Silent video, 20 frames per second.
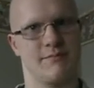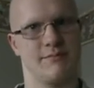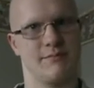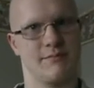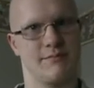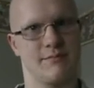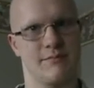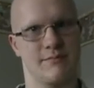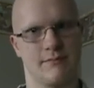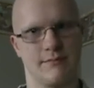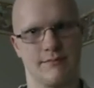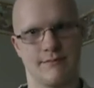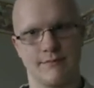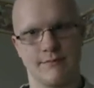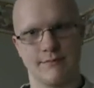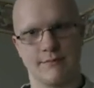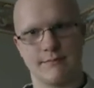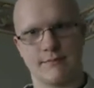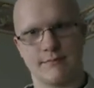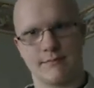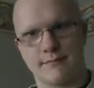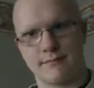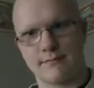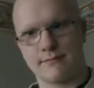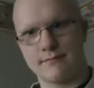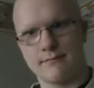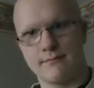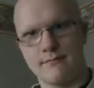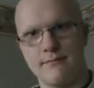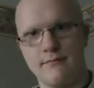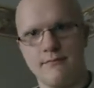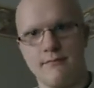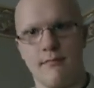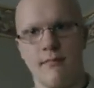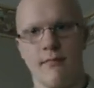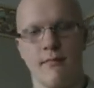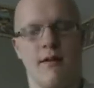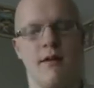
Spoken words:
Nothing is said.